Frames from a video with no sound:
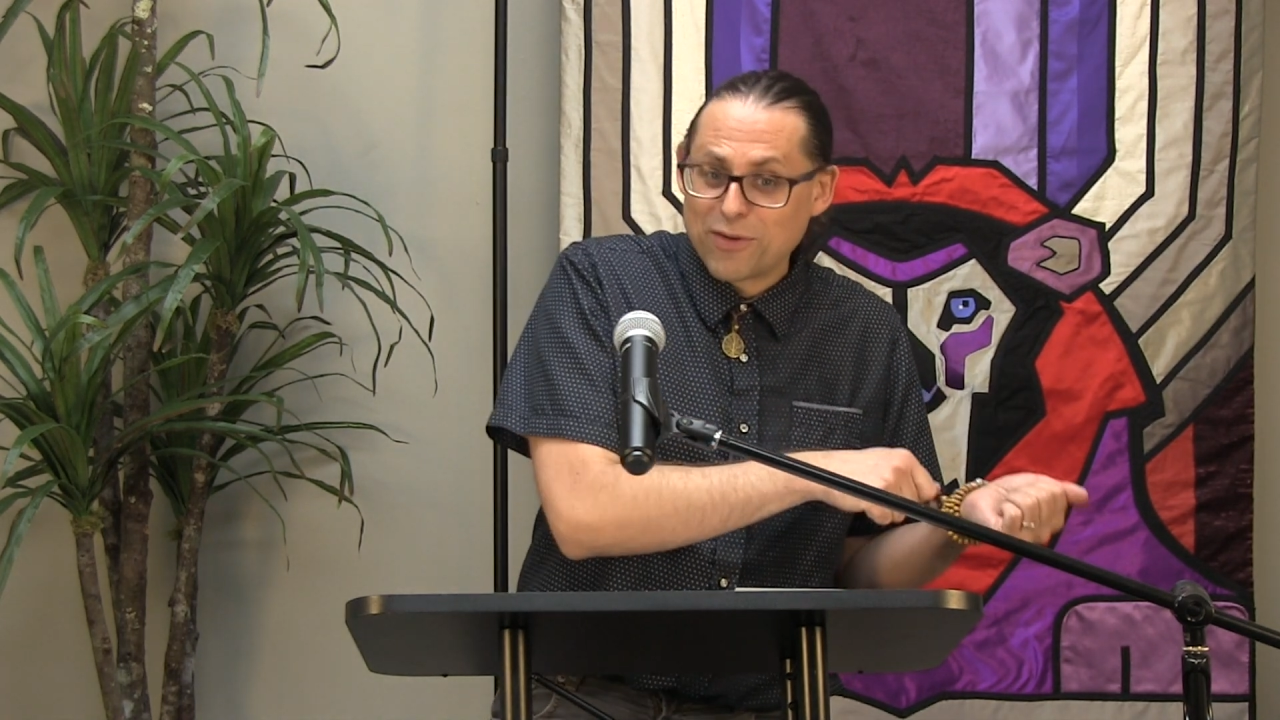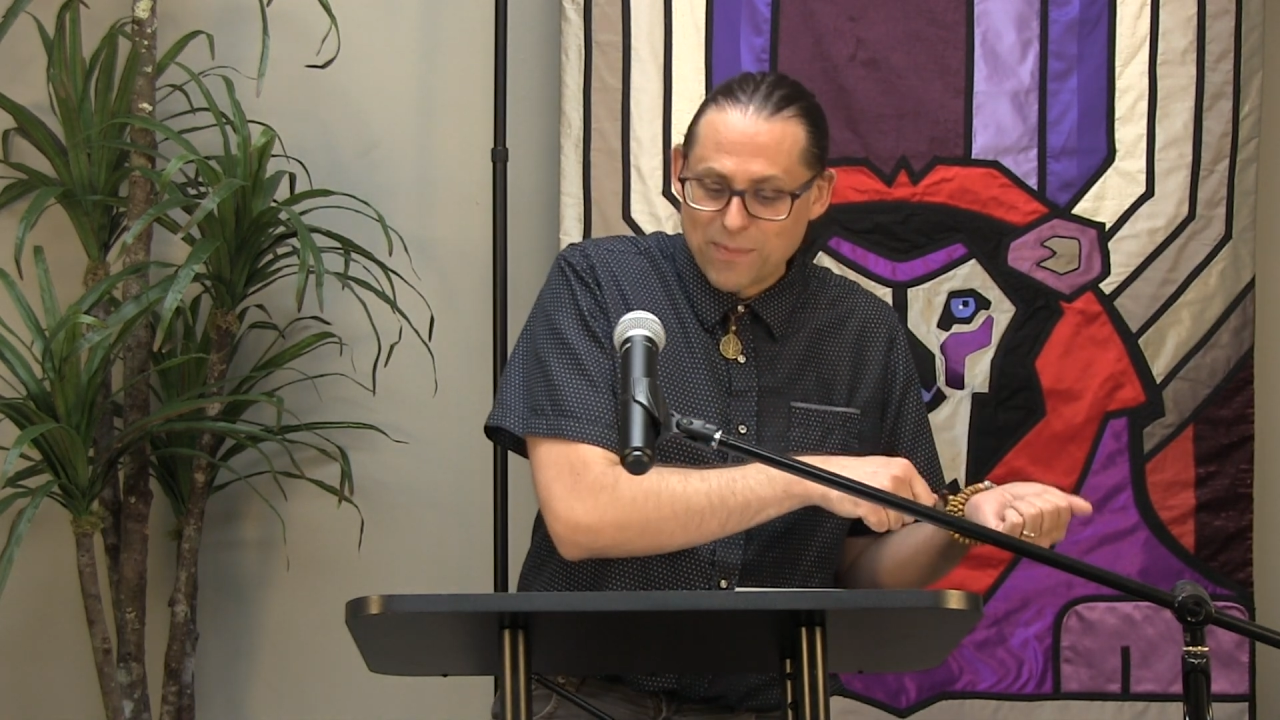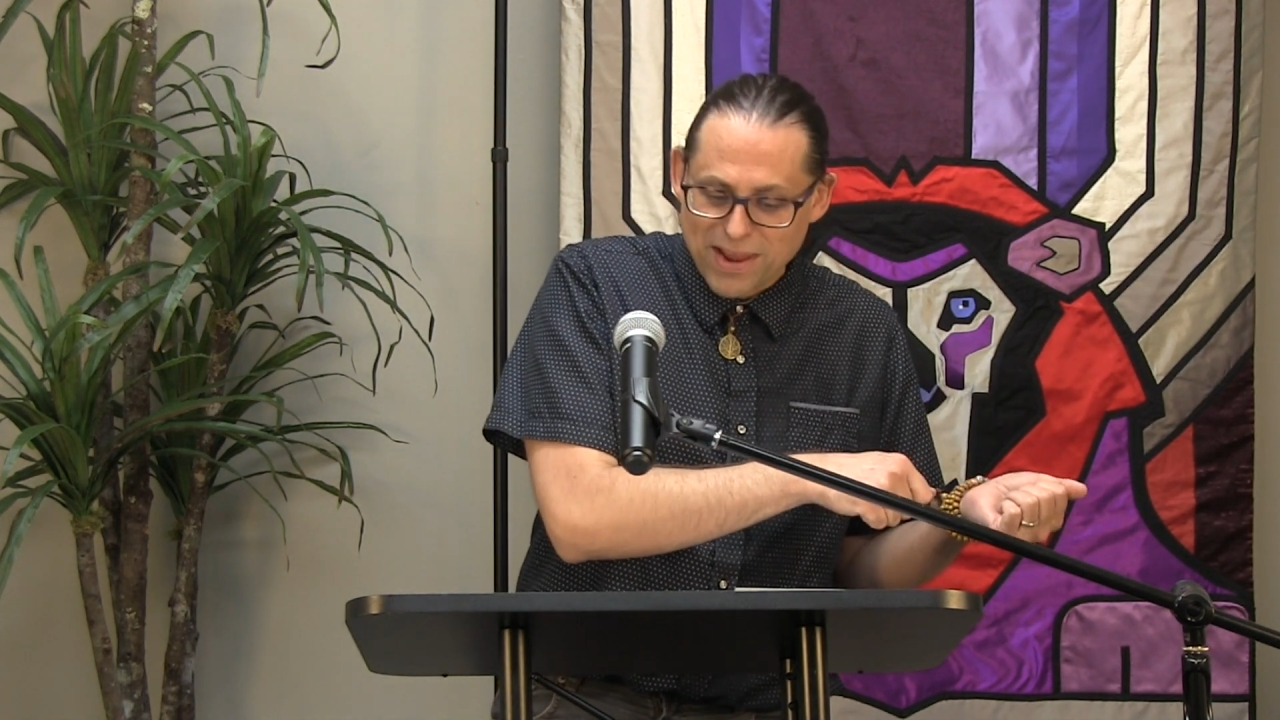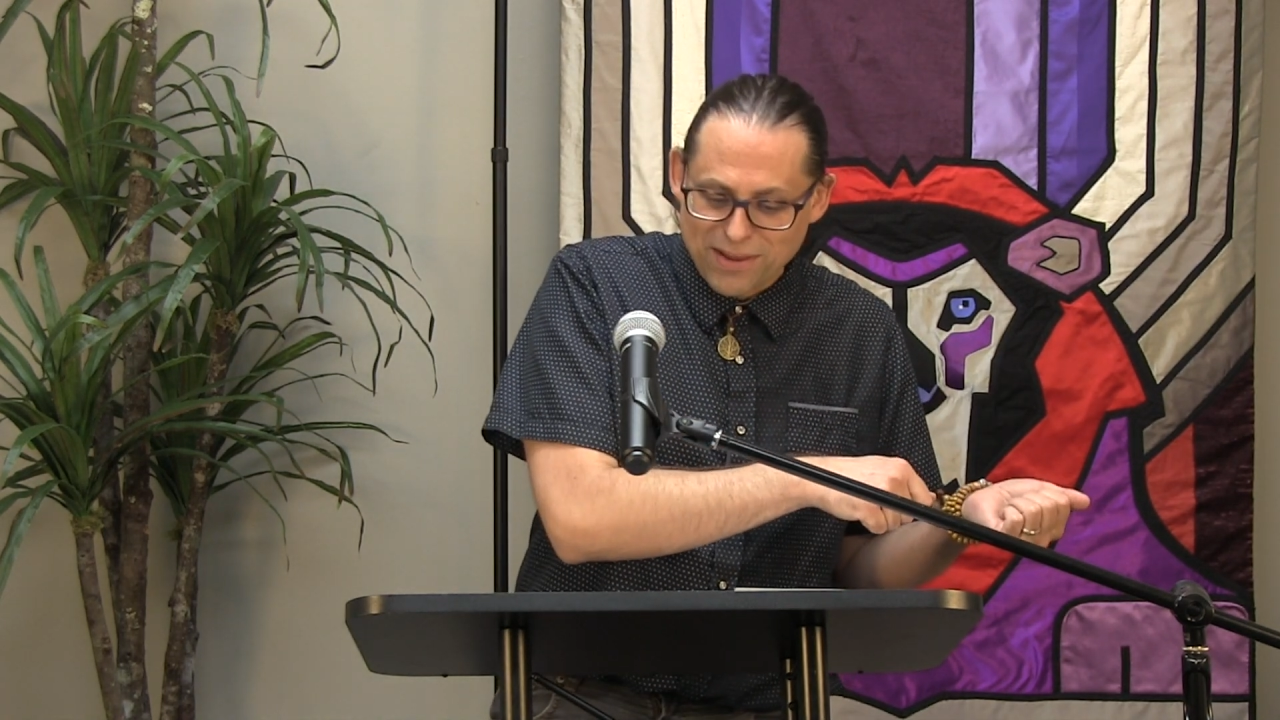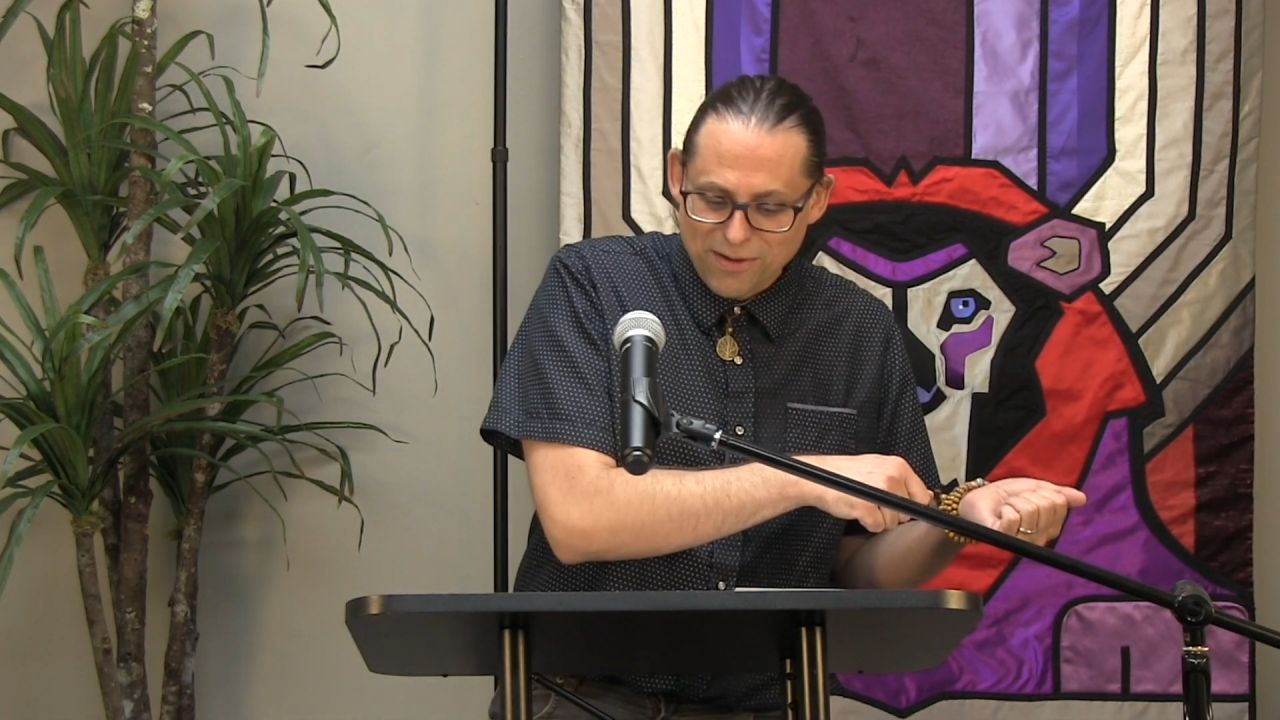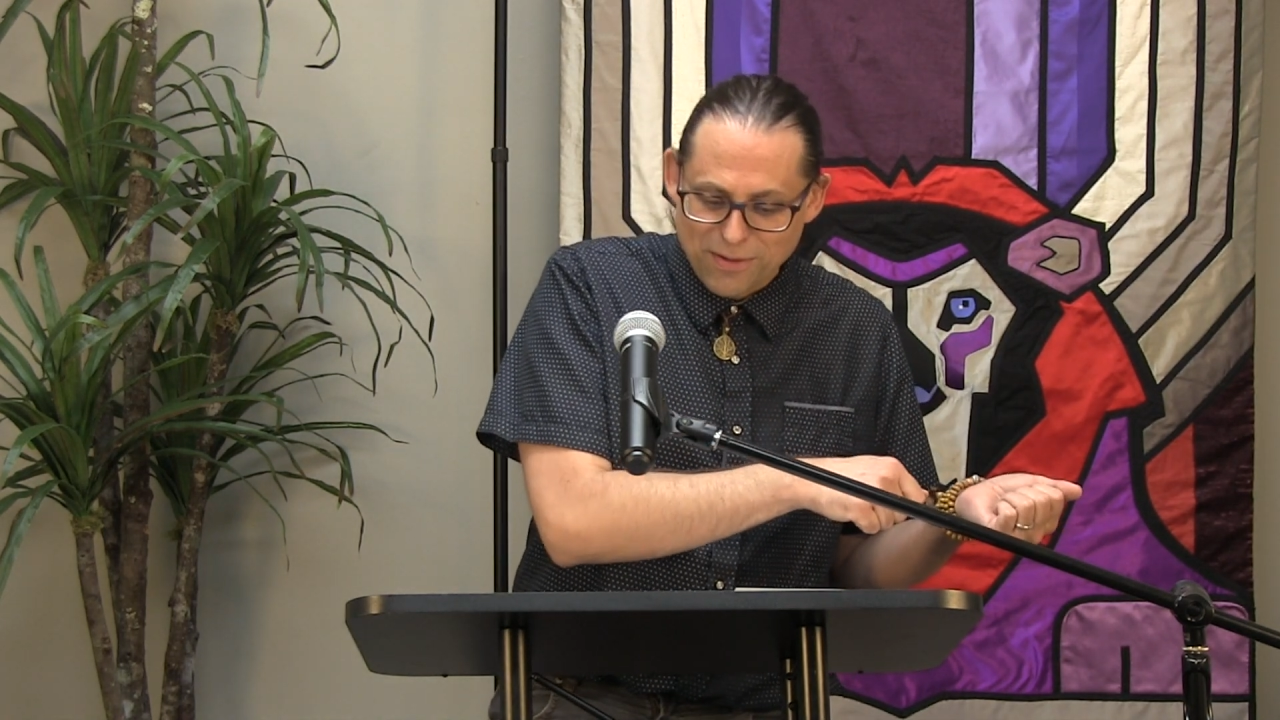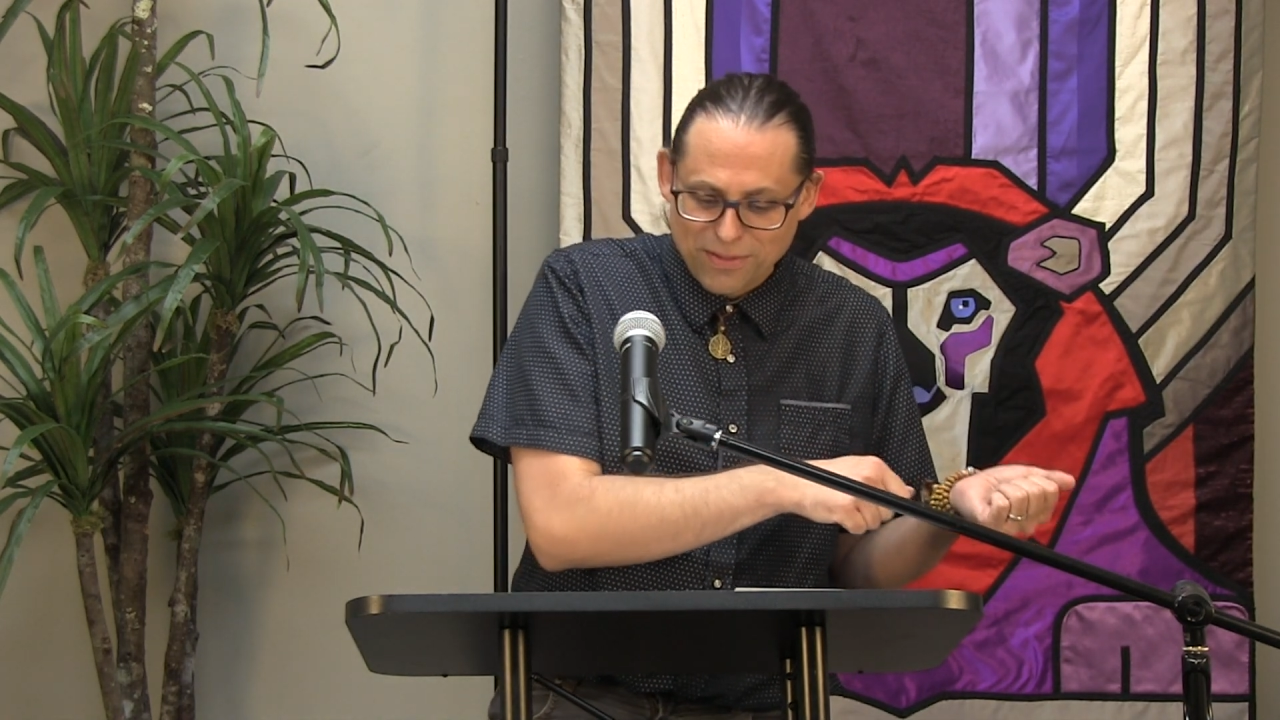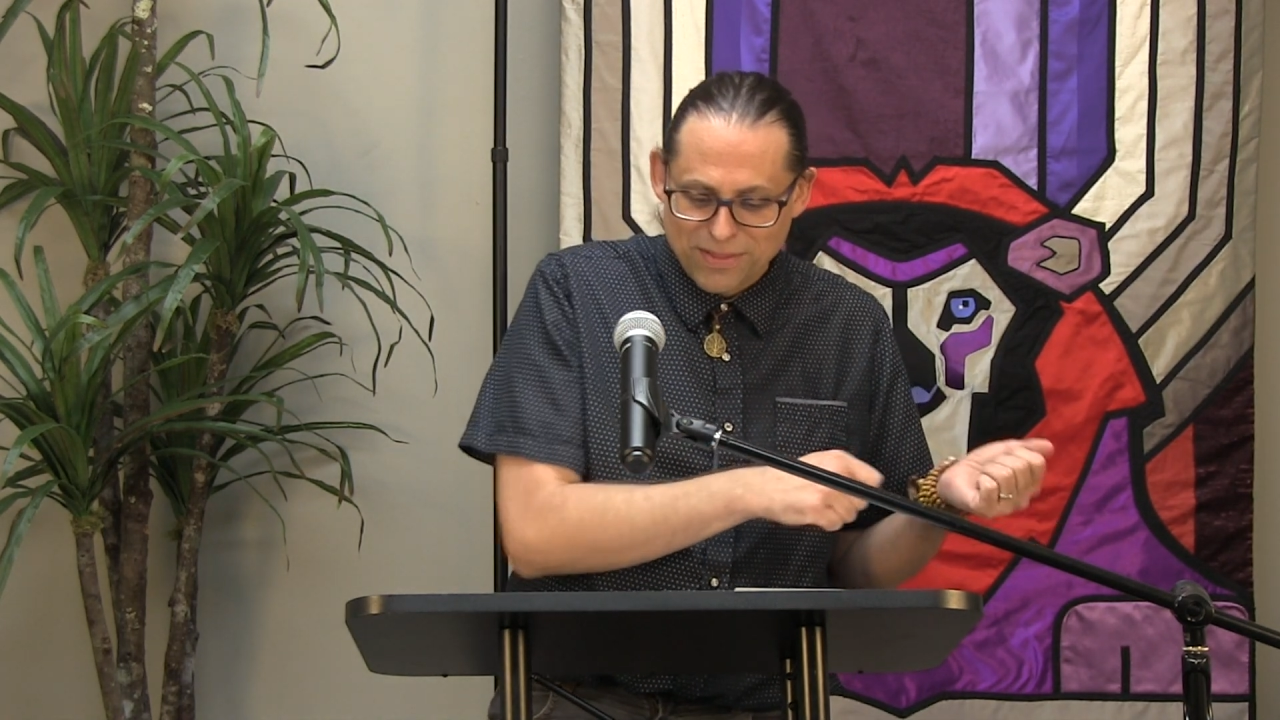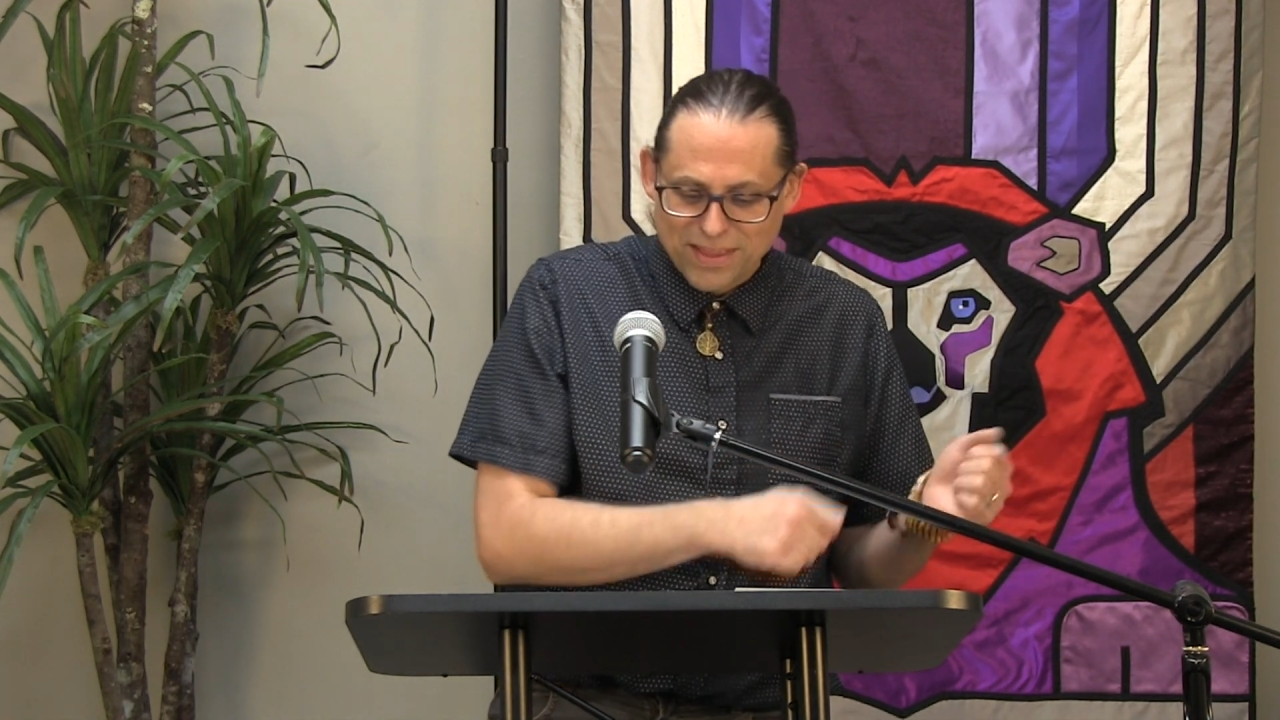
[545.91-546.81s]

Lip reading: from my youth